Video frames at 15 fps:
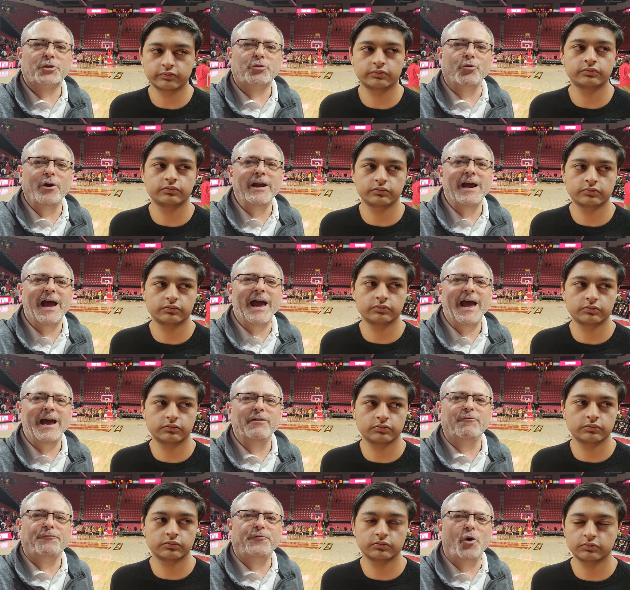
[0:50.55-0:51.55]
Speaker 1: three
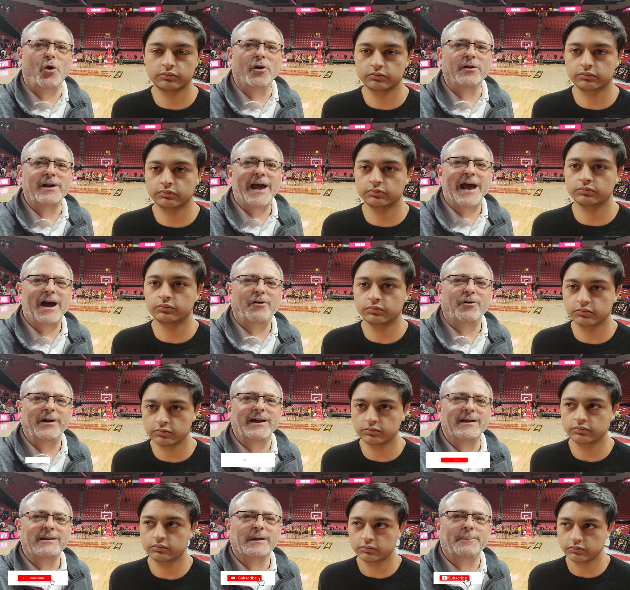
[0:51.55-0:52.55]
and four now
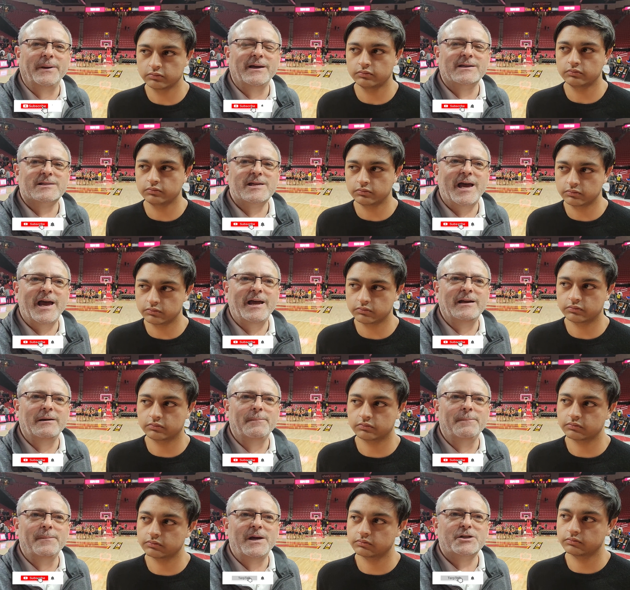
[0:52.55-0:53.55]
in the Big Ten.
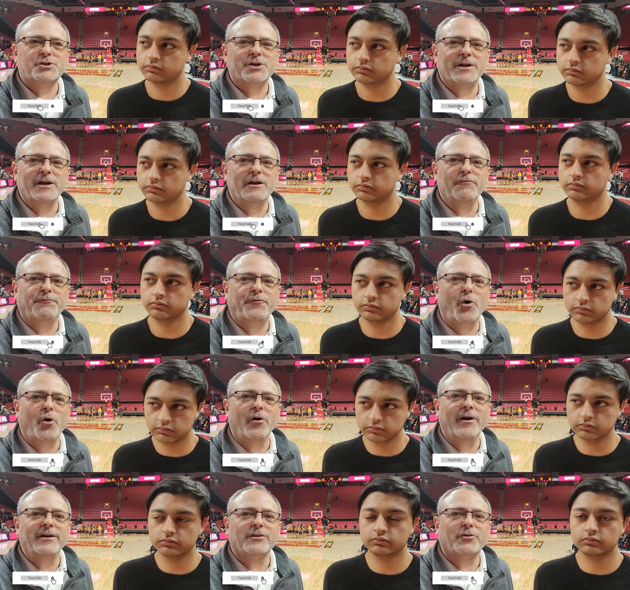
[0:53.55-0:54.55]
Michigan
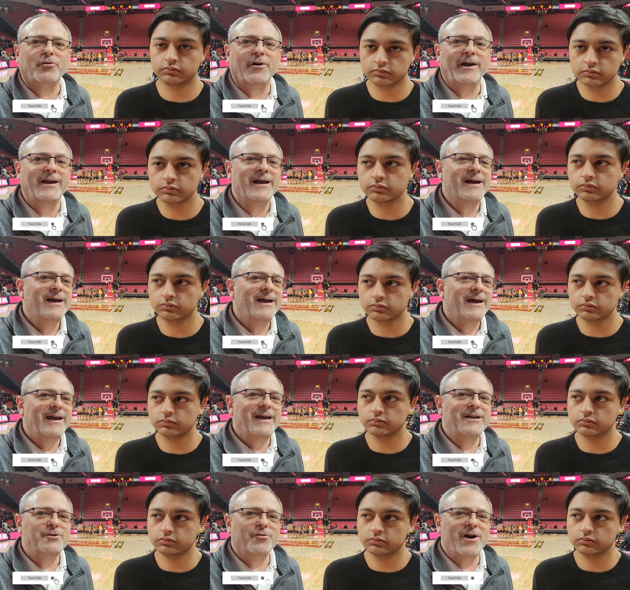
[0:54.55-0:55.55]
four and three.
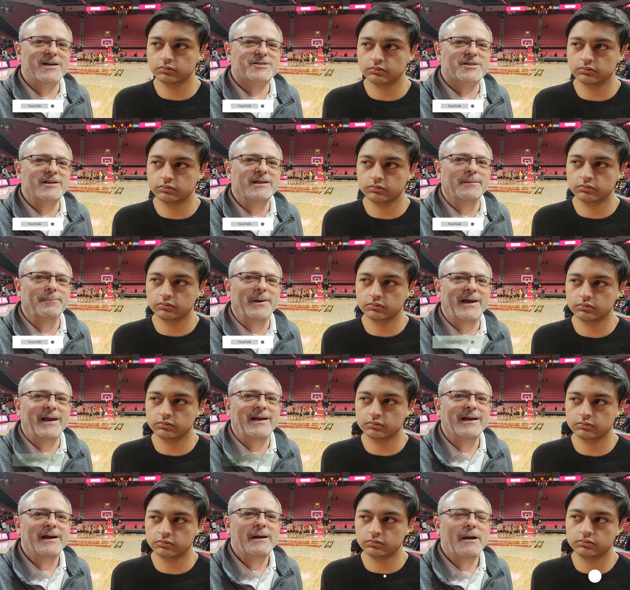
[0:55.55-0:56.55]
Interesting to
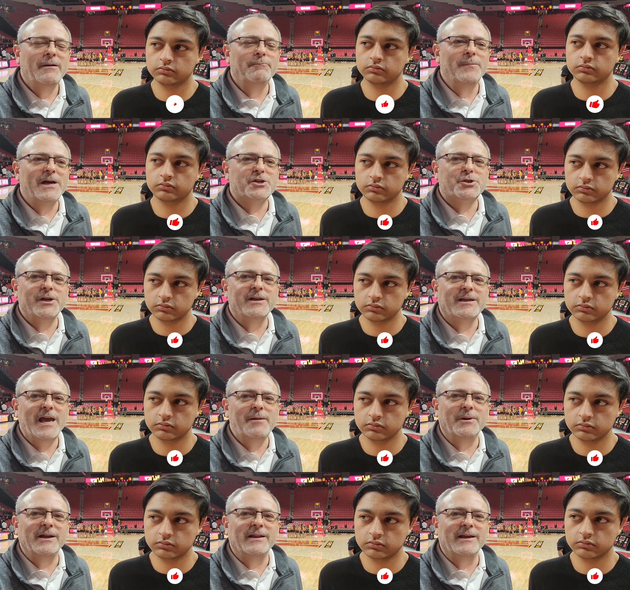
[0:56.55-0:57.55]
me, Michigan
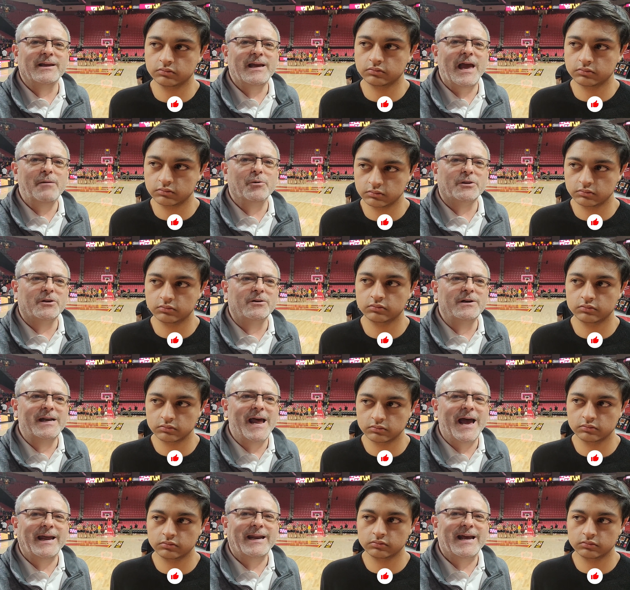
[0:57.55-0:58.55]
came into the game with their
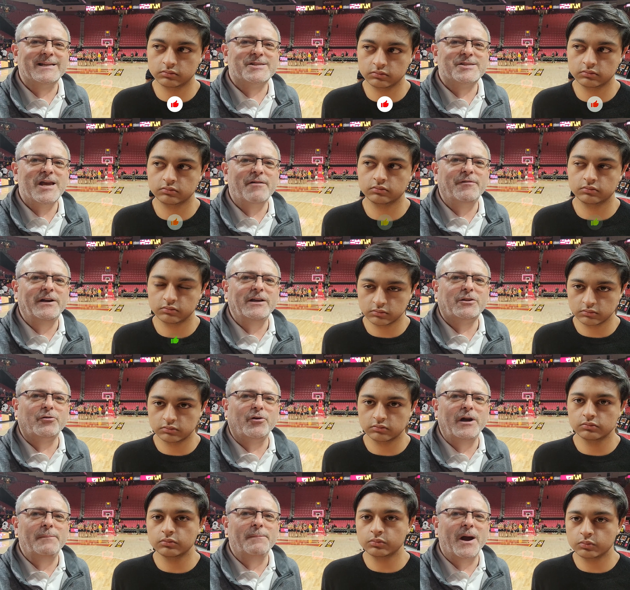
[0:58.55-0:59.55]
net at
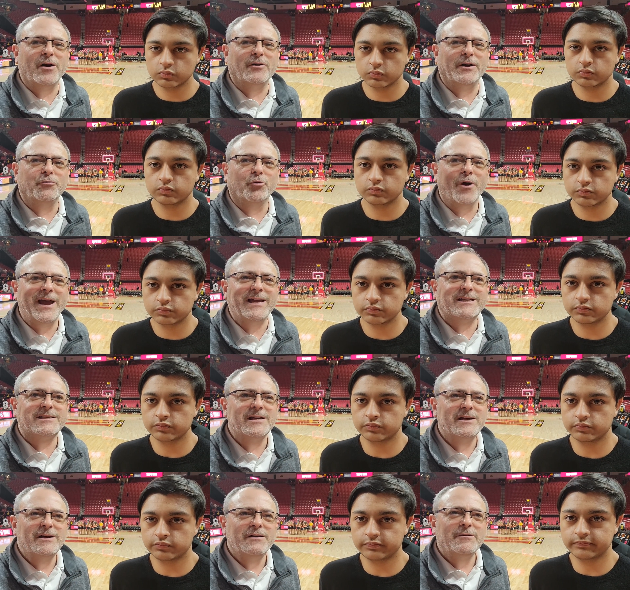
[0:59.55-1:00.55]
73. Maryland ranked
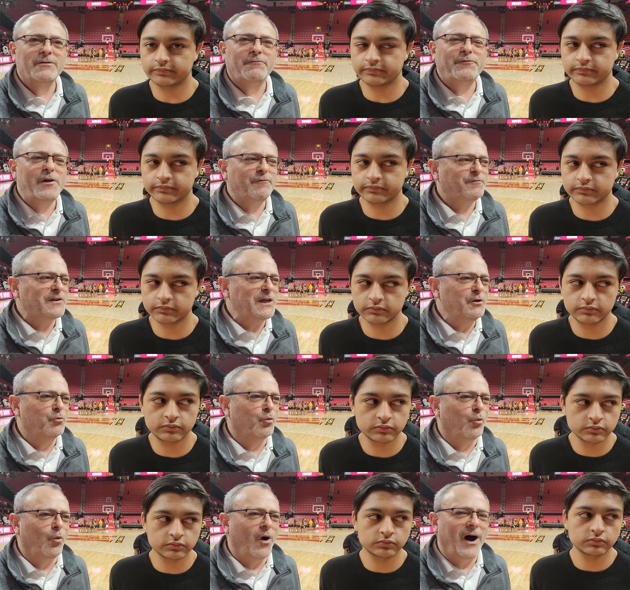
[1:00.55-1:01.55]

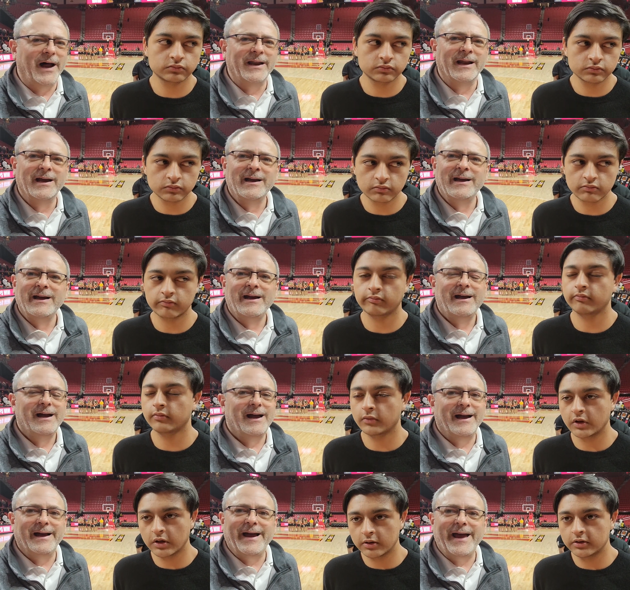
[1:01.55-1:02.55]
51
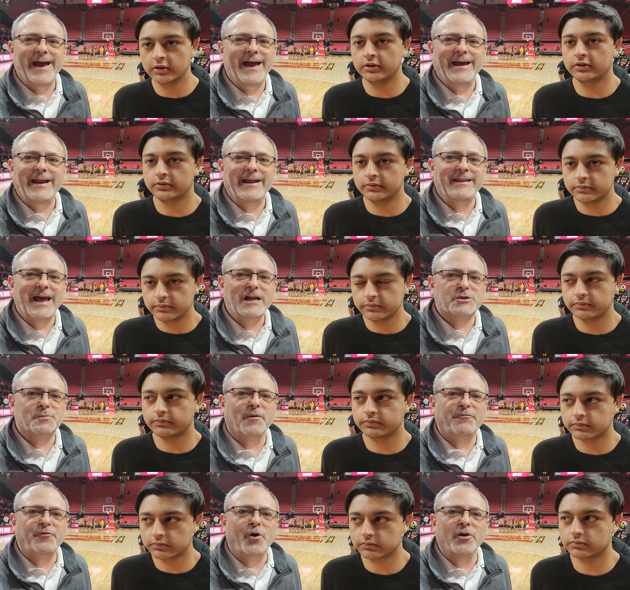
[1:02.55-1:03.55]
and that's
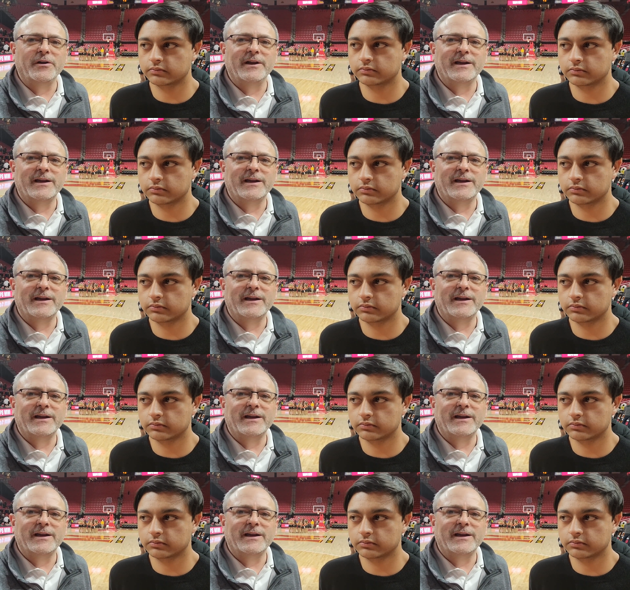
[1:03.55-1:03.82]
before the